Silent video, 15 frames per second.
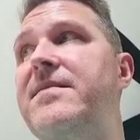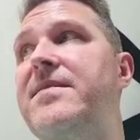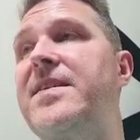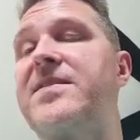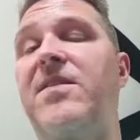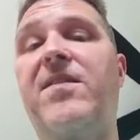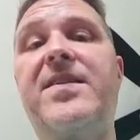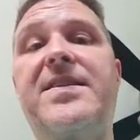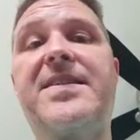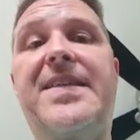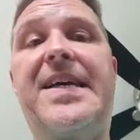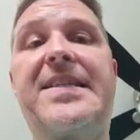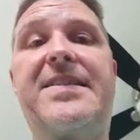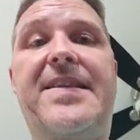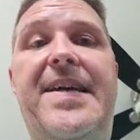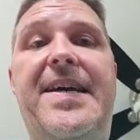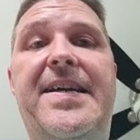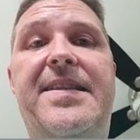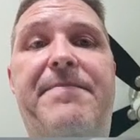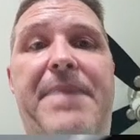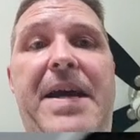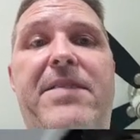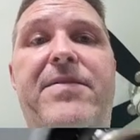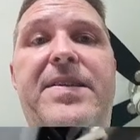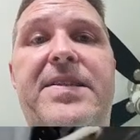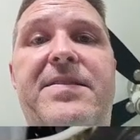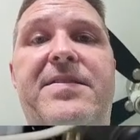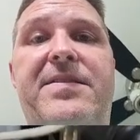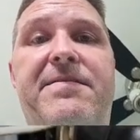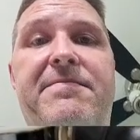it's on its last leg. The
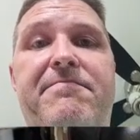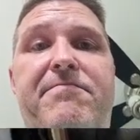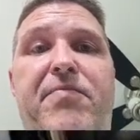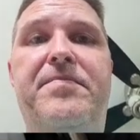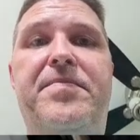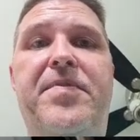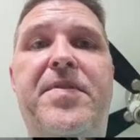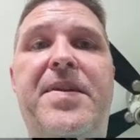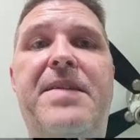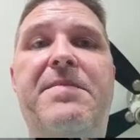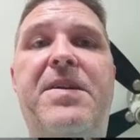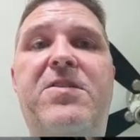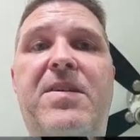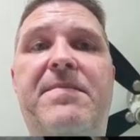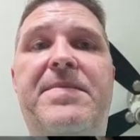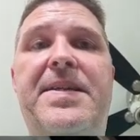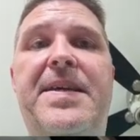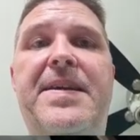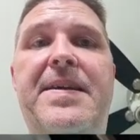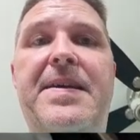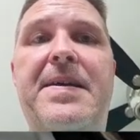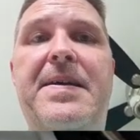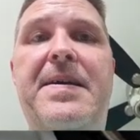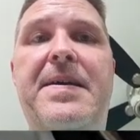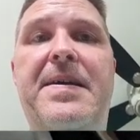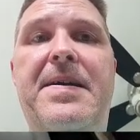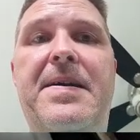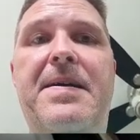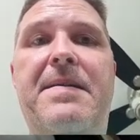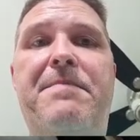battery's pretty much empty,
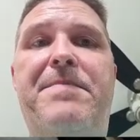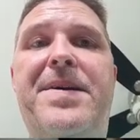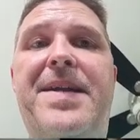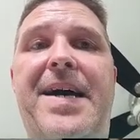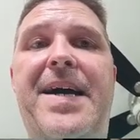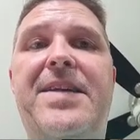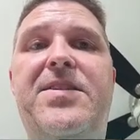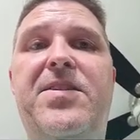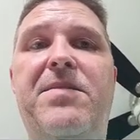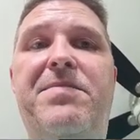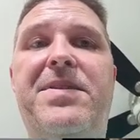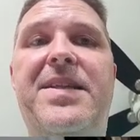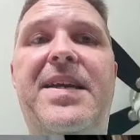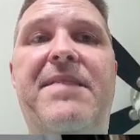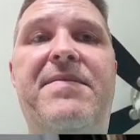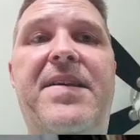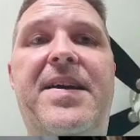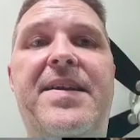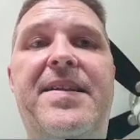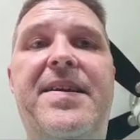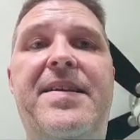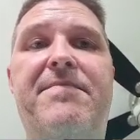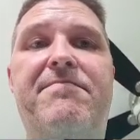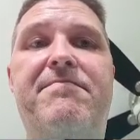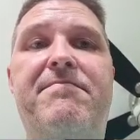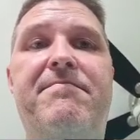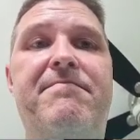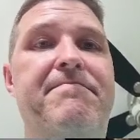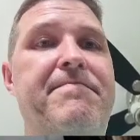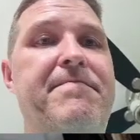but I do believe that it
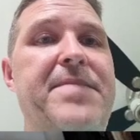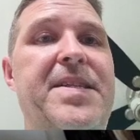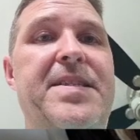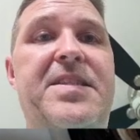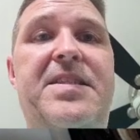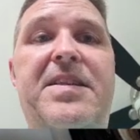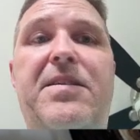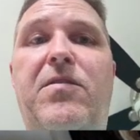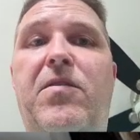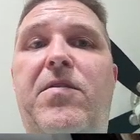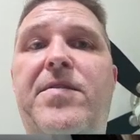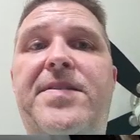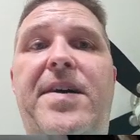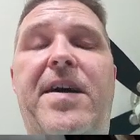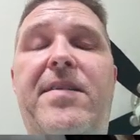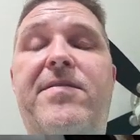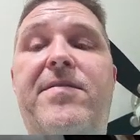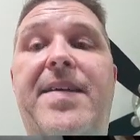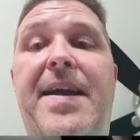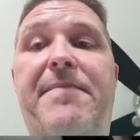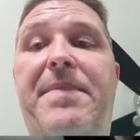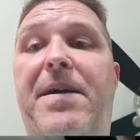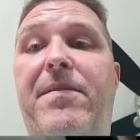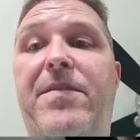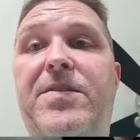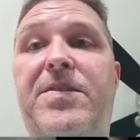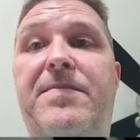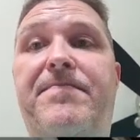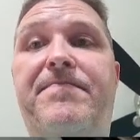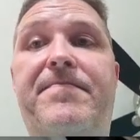it still holds one hundred amp
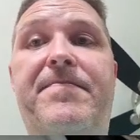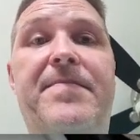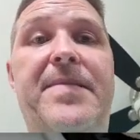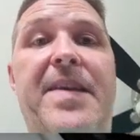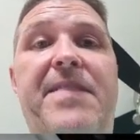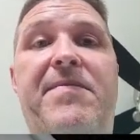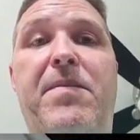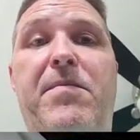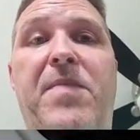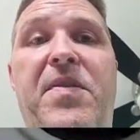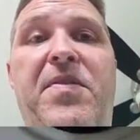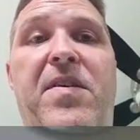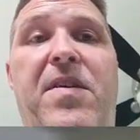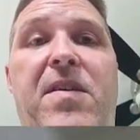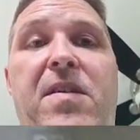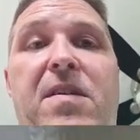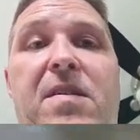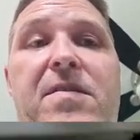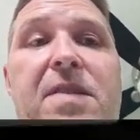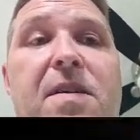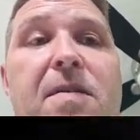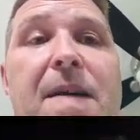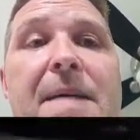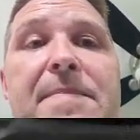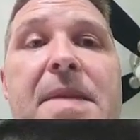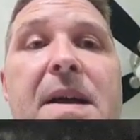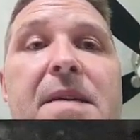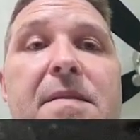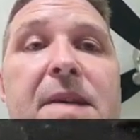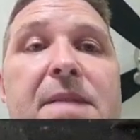hours, even with all the crap
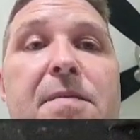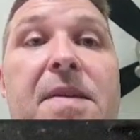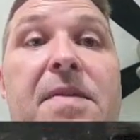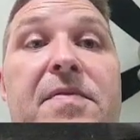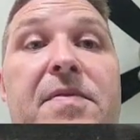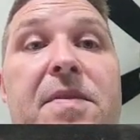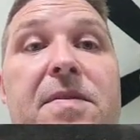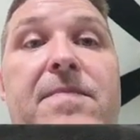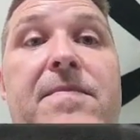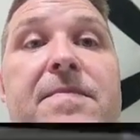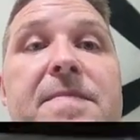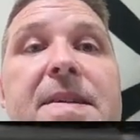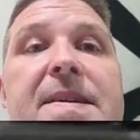that it went through.